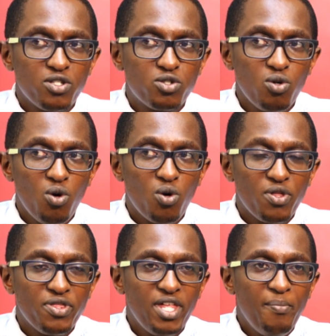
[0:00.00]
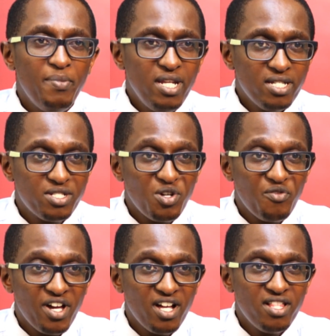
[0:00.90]
So the Ministry
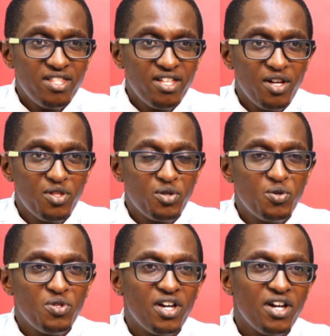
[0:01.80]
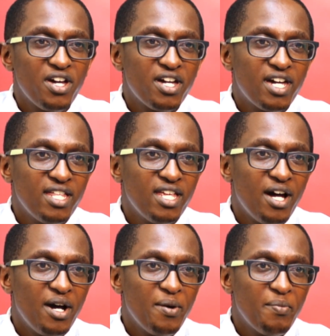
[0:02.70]
of Health, through the
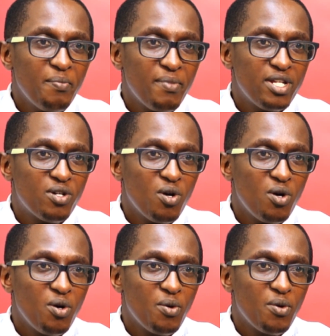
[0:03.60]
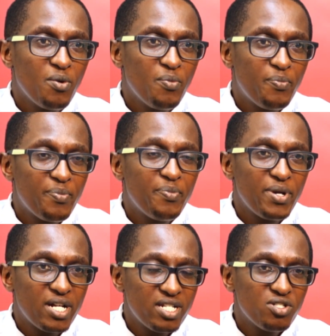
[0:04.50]
Kenya Medical
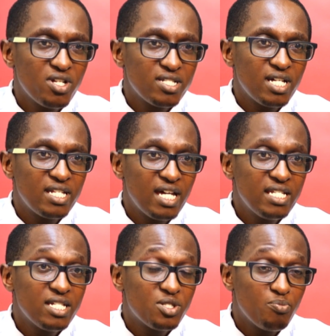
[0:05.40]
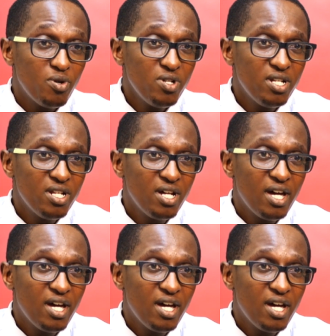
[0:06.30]
Practitioners and Dentists Board,